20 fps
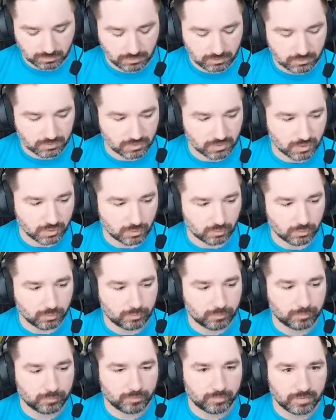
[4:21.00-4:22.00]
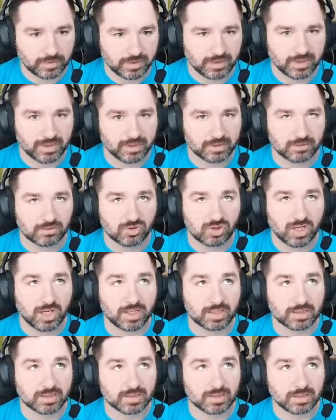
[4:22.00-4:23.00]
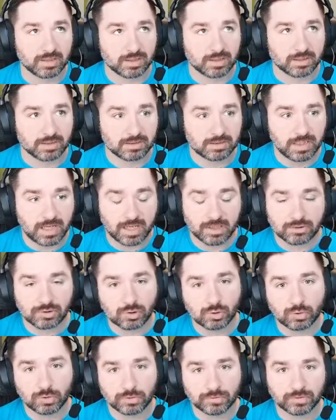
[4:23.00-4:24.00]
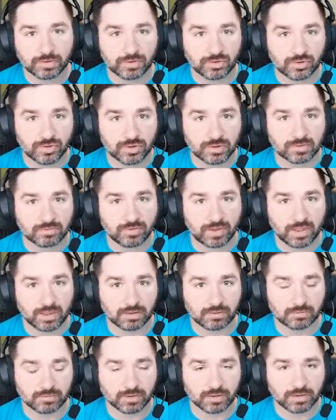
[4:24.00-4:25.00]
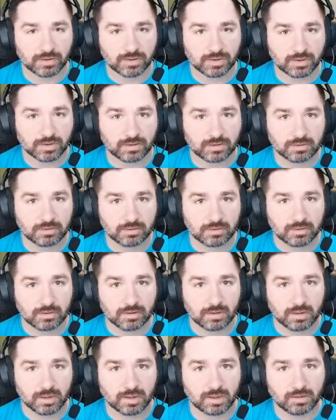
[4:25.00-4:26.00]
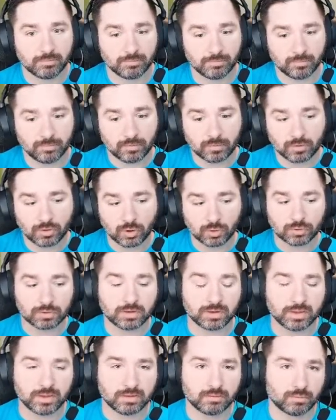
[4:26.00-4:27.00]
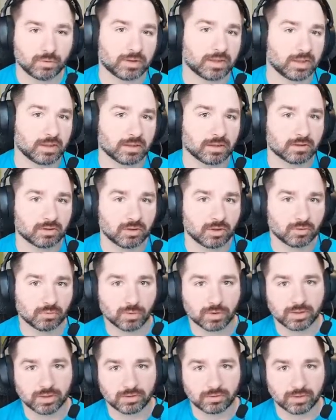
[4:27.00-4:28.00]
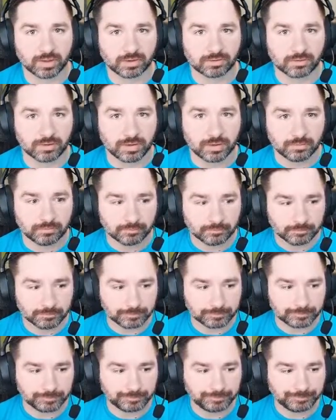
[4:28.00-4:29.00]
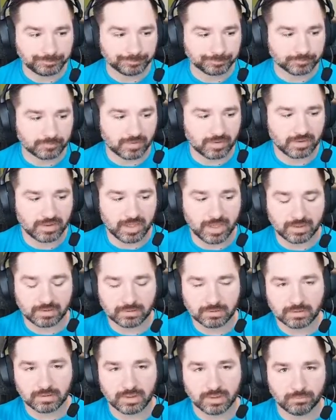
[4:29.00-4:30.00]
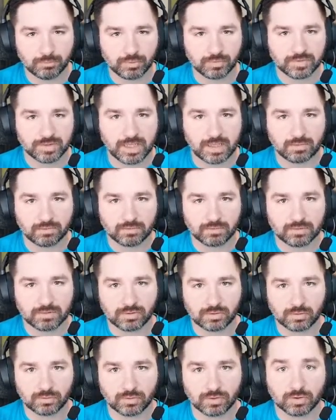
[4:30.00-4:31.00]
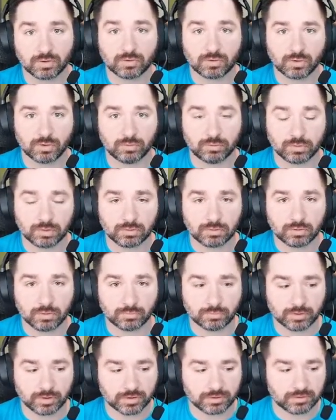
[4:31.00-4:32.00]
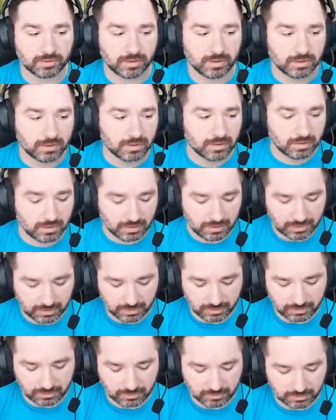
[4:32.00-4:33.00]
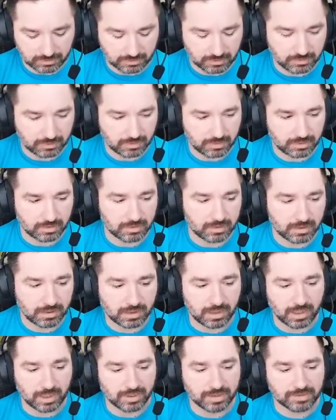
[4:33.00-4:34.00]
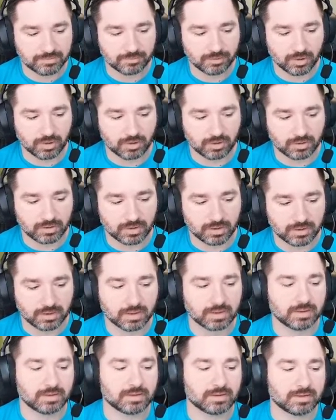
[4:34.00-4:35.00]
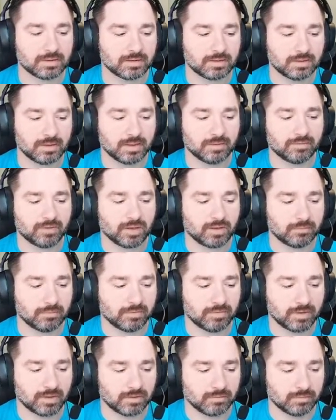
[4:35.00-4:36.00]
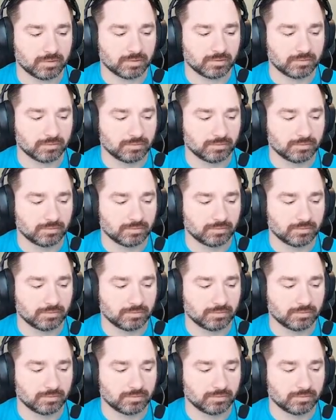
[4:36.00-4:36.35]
So it checks the .tool versions file first, locally within the current working directory. Then it moves out to your global home directory, and the highest priority is the environment variable.